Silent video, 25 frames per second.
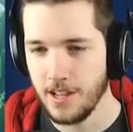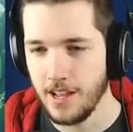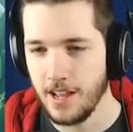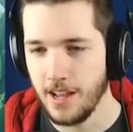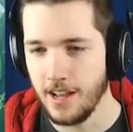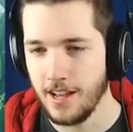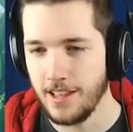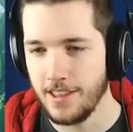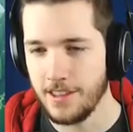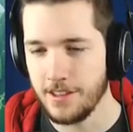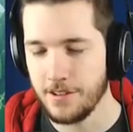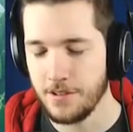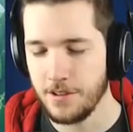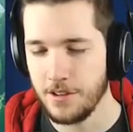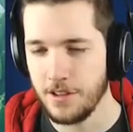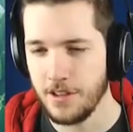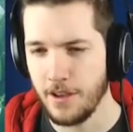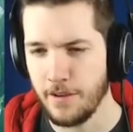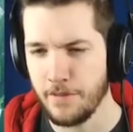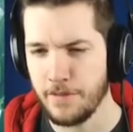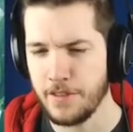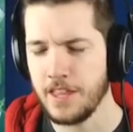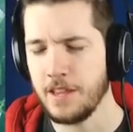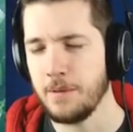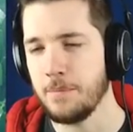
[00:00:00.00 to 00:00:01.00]
Uh, there,
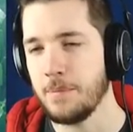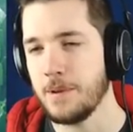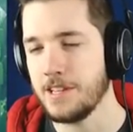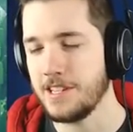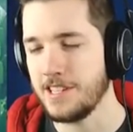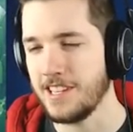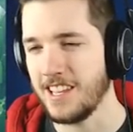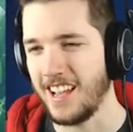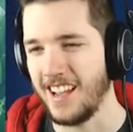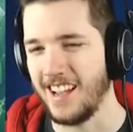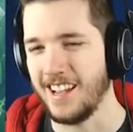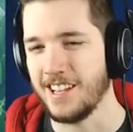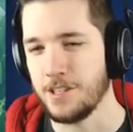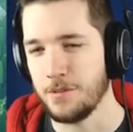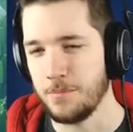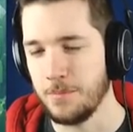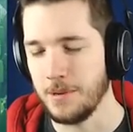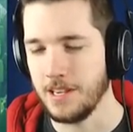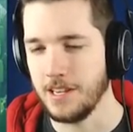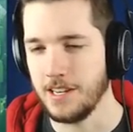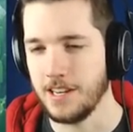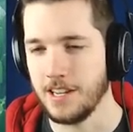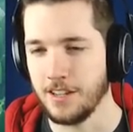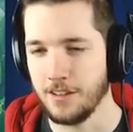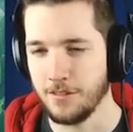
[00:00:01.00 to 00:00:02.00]
everything basically has to be
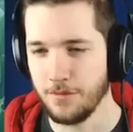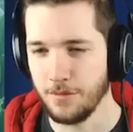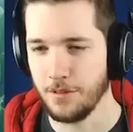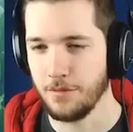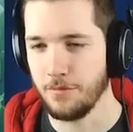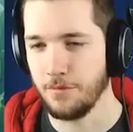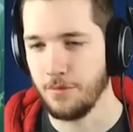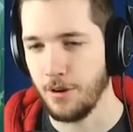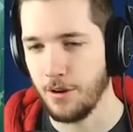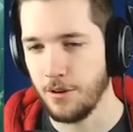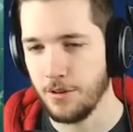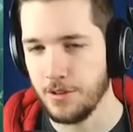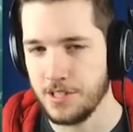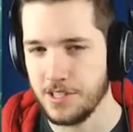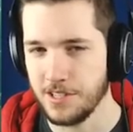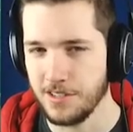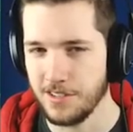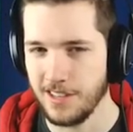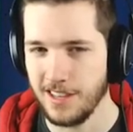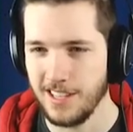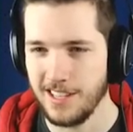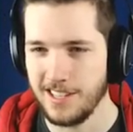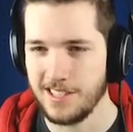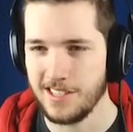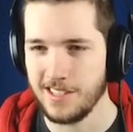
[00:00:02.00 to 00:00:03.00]
connected with roads, or at
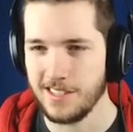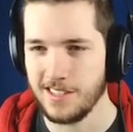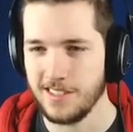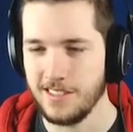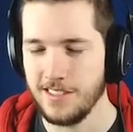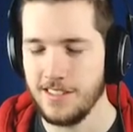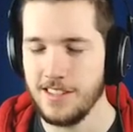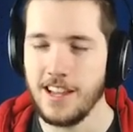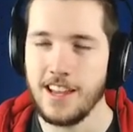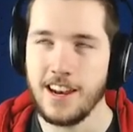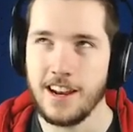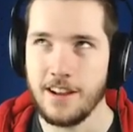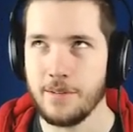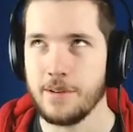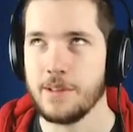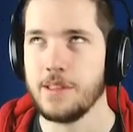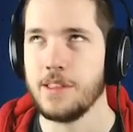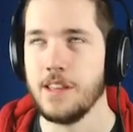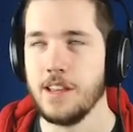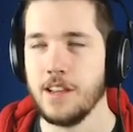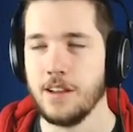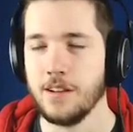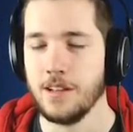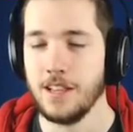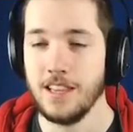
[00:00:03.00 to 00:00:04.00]
least not everything.